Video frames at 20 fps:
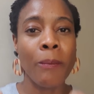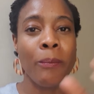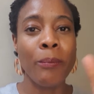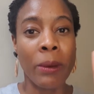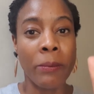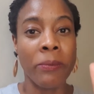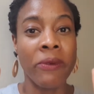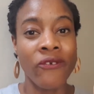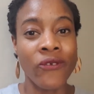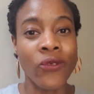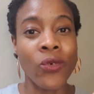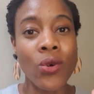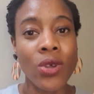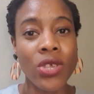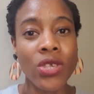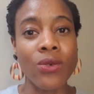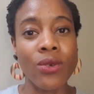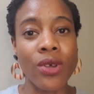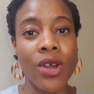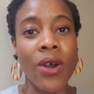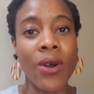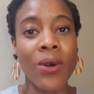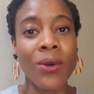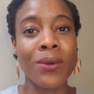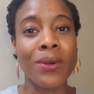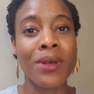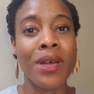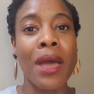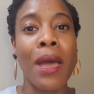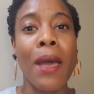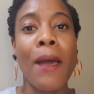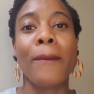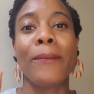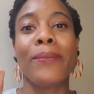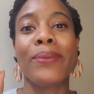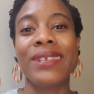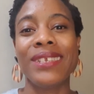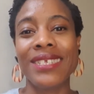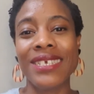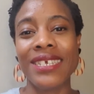But before you go,
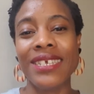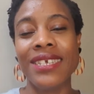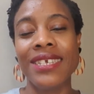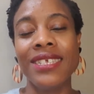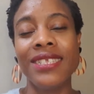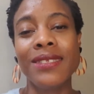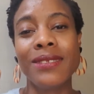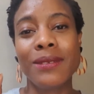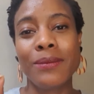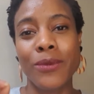please